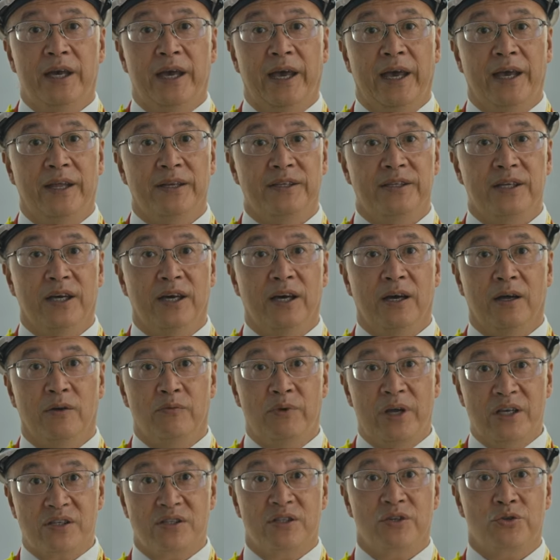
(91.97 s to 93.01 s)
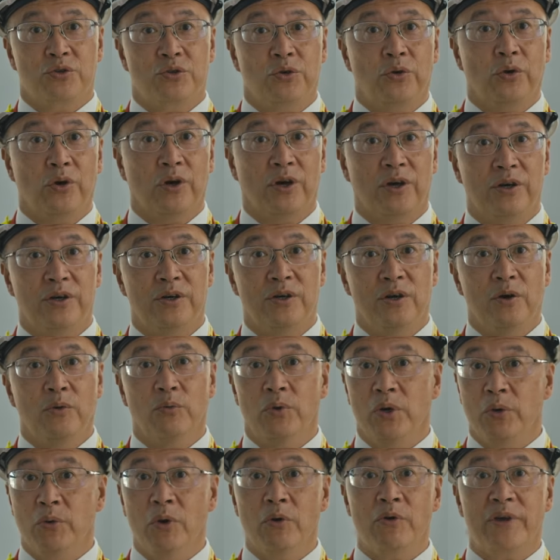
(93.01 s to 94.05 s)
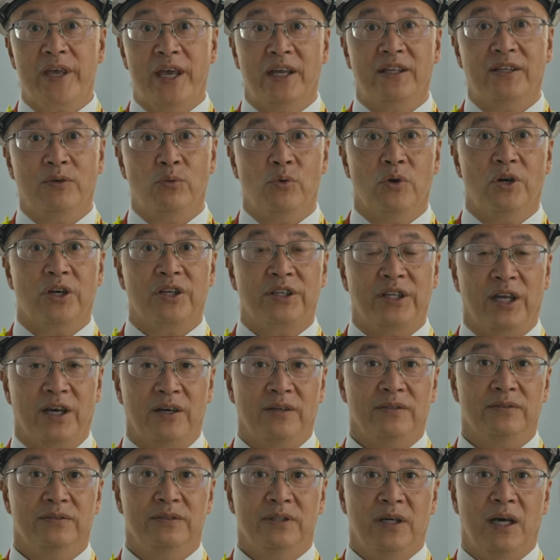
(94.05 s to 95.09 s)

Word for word: and uh, rest assured, we will get the work done.